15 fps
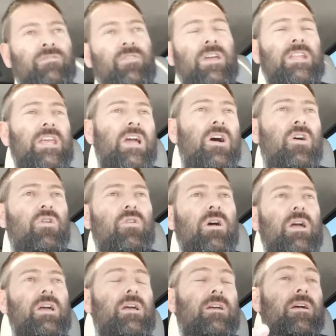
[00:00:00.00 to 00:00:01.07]
video
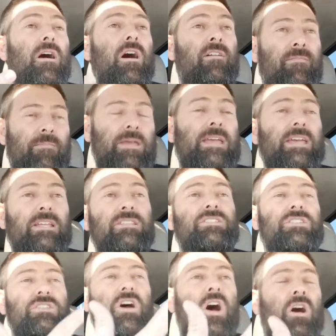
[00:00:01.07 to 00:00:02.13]
of me
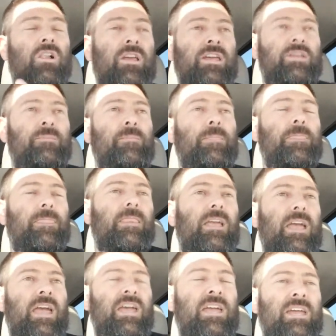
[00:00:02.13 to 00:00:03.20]
installing
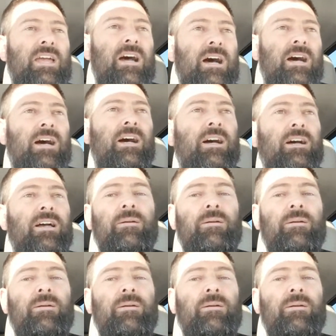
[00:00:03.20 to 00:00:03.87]
a